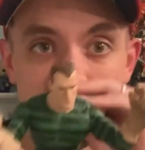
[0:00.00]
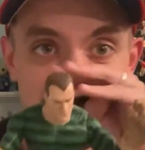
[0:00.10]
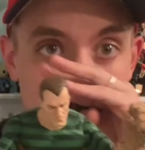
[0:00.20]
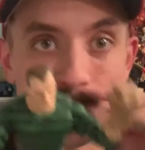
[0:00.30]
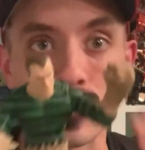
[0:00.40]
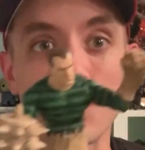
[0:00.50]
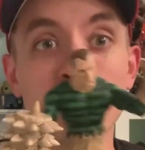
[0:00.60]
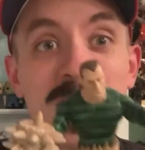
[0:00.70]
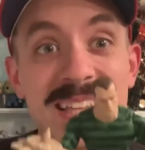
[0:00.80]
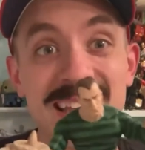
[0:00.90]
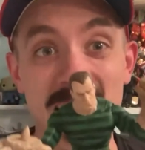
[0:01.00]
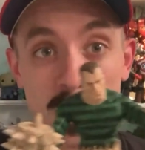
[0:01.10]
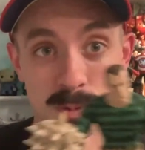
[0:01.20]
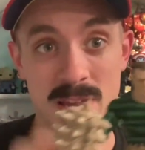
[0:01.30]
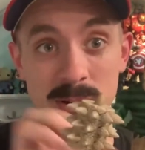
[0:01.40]
effects really
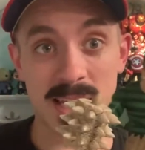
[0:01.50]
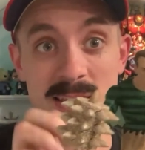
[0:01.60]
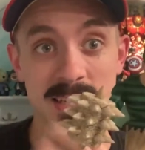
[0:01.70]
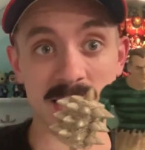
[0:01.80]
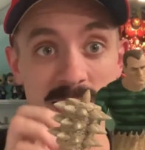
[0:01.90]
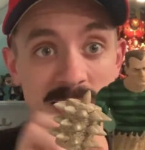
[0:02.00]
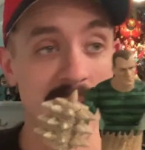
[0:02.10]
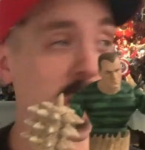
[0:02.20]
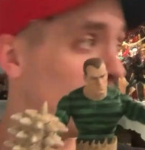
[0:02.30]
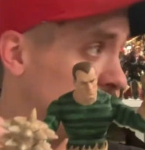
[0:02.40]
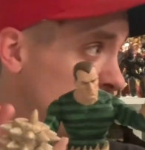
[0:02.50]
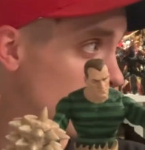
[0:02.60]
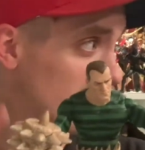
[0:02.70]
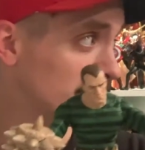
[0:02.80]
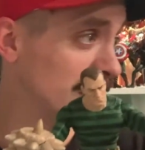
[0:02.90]
helps how he's going to scale with your
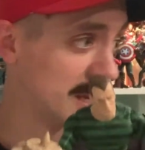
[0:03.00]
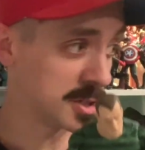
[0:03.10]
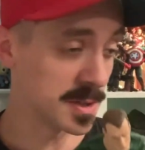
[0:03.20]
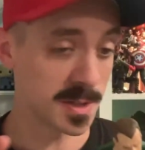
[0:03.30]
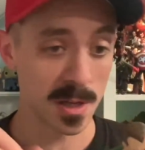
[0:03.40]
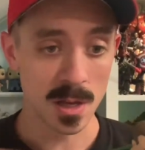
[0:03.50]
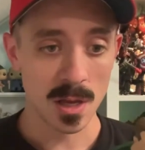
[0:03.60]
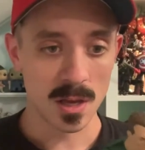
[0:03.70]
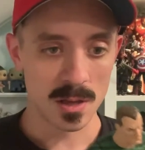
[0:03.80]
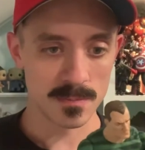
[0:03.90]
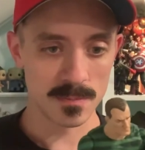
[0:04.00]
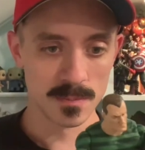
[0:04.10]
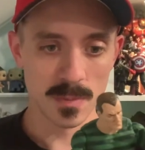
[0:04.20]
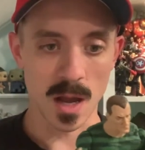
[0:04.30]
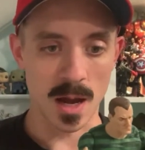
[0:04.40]
Marvel Legends.
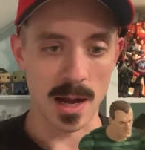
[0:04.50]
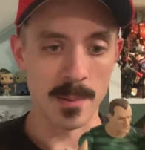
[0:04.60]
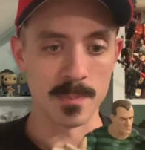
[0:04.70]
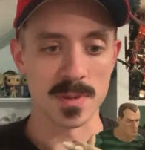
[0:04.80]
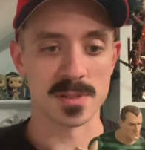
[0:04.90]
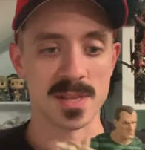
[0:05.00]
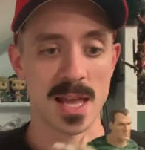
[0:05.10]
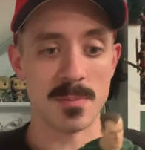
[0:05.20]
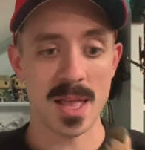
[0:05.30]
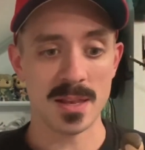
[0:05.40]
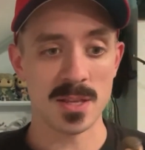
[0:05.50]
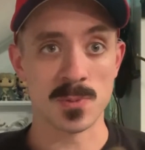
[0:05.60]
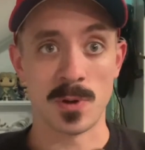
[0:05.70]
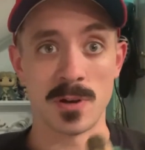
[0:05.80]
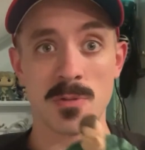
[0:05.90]
Um, Sandman is
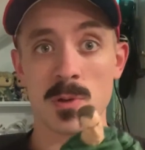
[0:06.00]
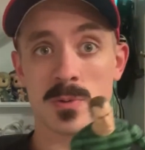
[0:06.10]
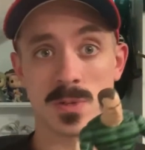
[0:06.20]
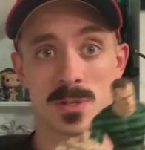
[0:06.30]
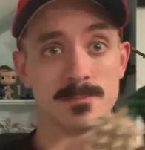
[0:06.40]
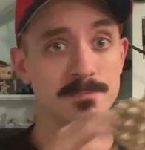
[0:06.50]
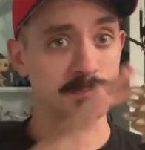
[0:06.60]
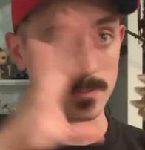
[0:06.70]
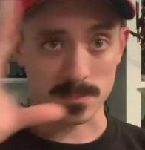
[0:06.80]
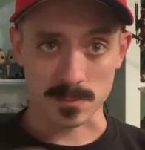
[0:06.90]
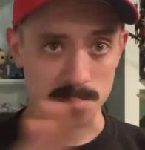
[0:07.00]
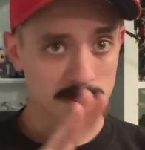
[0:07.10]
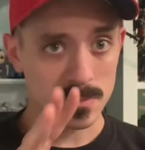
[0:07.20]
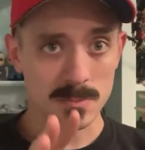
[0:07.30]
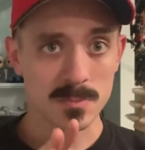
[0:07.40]
one of those
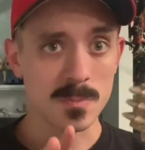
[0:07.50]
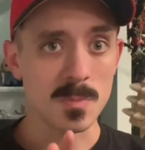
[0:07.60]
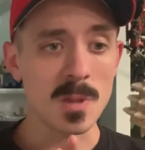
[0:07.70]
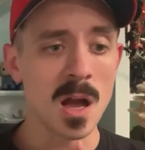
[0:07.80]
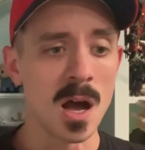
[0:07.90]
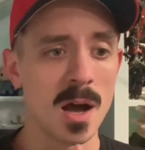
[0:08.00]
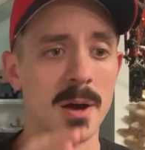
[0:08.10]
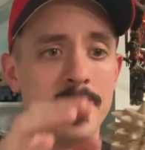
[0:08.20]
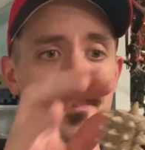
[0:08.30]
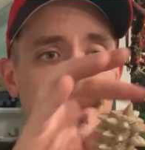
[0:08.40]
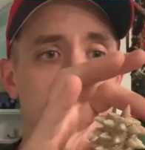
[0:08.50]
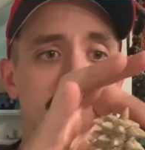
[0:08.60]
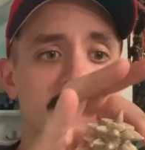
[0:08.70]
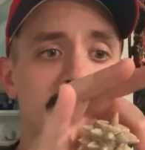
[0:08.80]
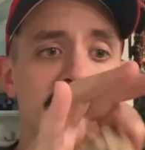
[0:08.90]
um,
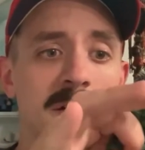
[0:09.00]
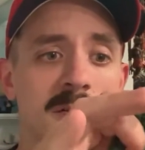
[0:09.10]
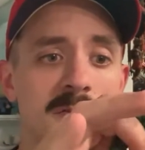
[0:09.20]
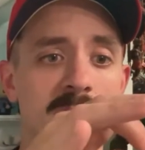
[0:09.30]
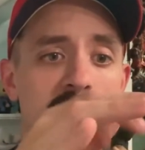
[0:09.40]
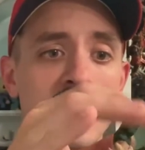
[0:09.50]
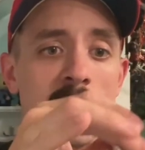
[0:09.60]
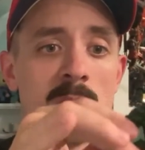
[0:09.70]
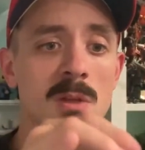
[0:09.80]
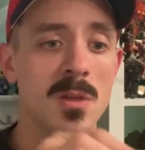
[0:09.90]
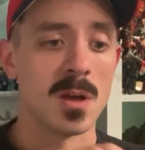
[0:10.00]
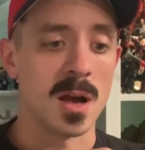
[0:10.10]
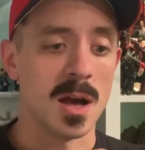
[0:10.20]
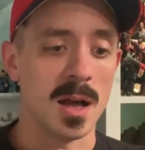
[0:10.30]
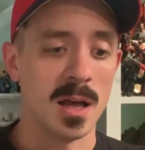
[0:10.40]
kind of
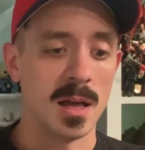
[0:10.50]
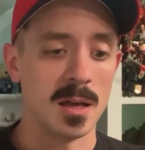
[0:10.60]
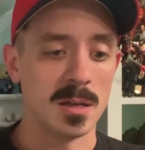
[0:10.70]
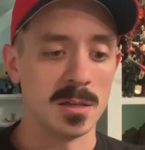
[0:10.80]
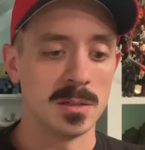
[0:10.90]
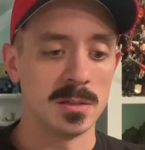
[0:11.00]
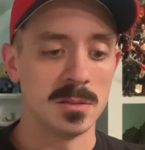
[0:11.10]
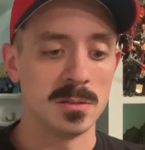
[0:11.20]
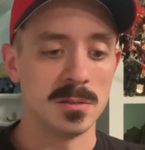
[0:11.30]
uh,